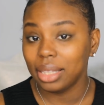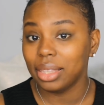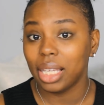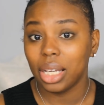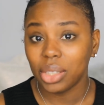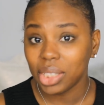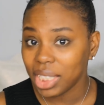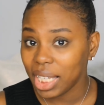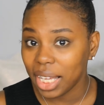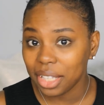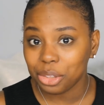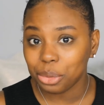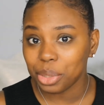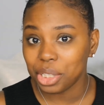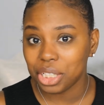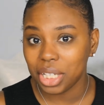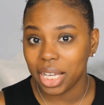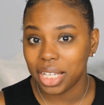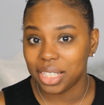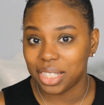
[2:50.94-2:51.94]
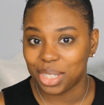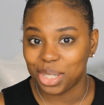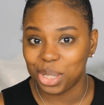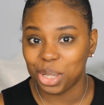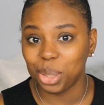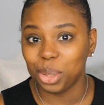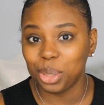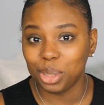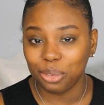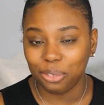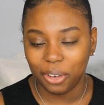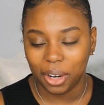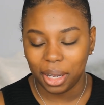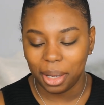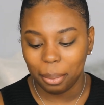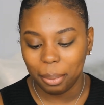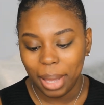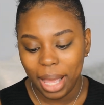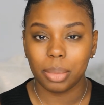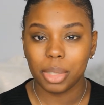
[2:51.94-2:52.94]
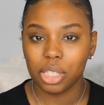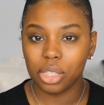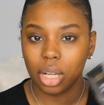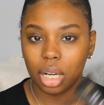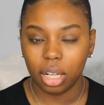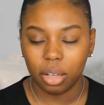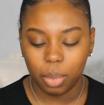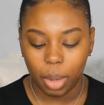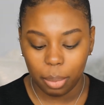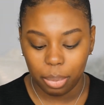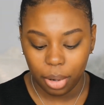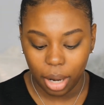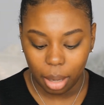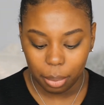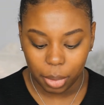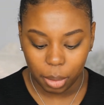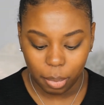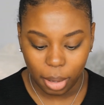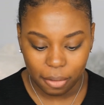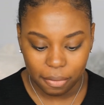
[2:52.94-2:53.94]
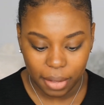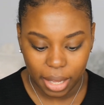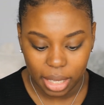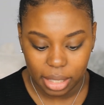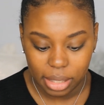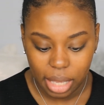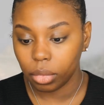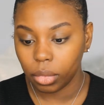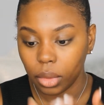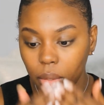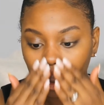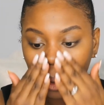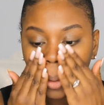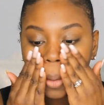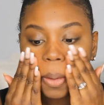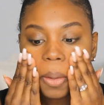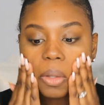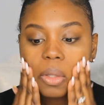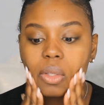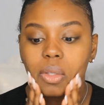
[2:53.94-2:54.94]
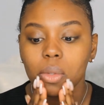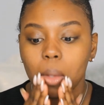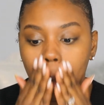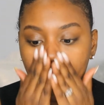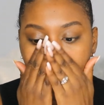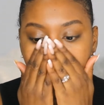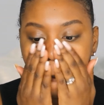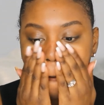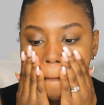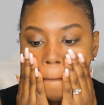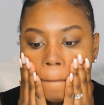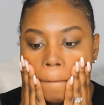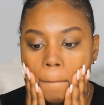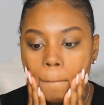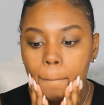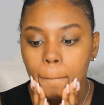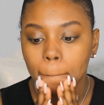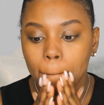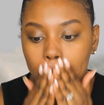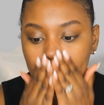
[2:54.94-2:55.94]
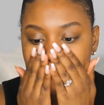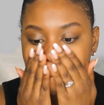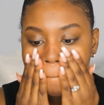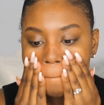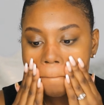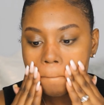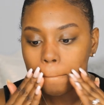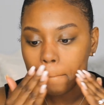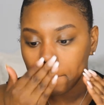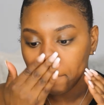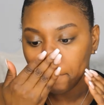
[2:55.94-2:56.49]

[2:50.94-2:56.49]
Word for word: they only had 3 shades to choose from. I'm gonna start off by priming my face using my Milani primer today.